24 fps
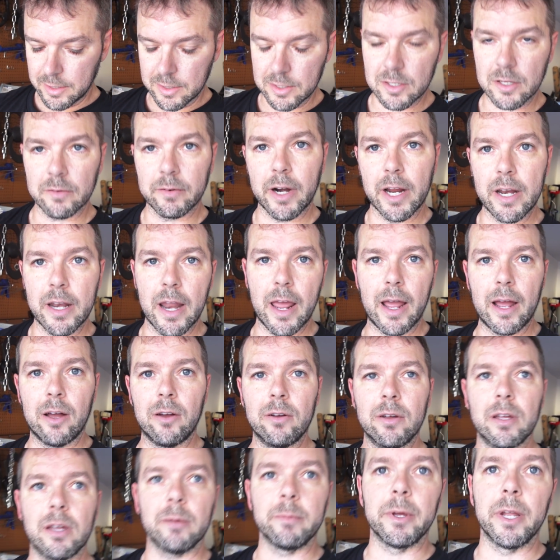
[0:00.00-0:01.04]
So right now,
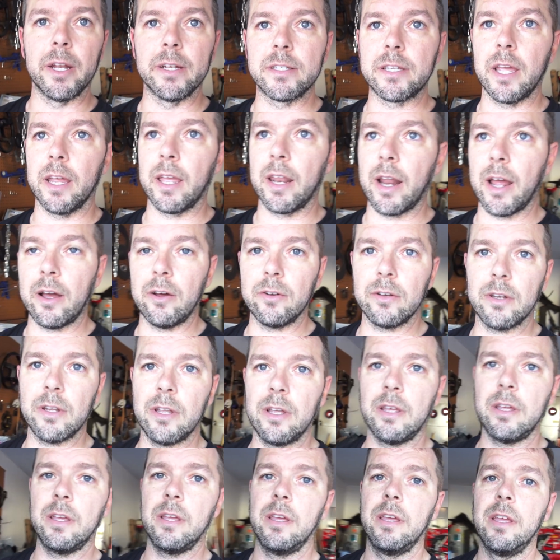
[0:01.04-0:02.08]
I'm gonna take it out
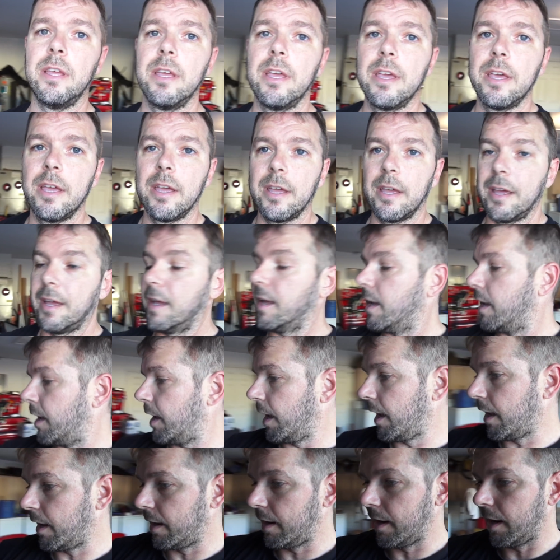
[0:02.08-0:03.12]

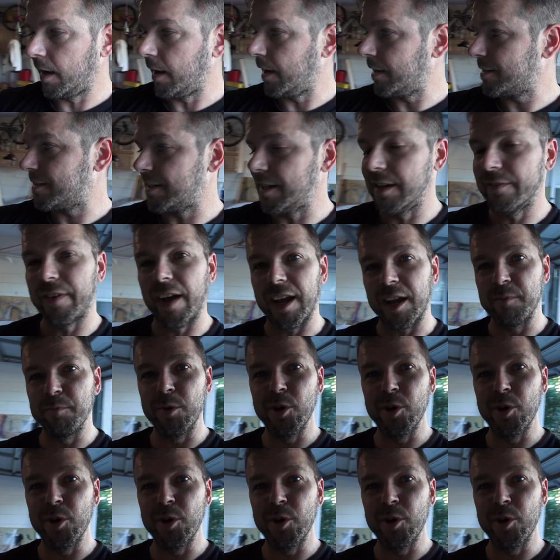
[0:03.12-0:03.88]
and see if I can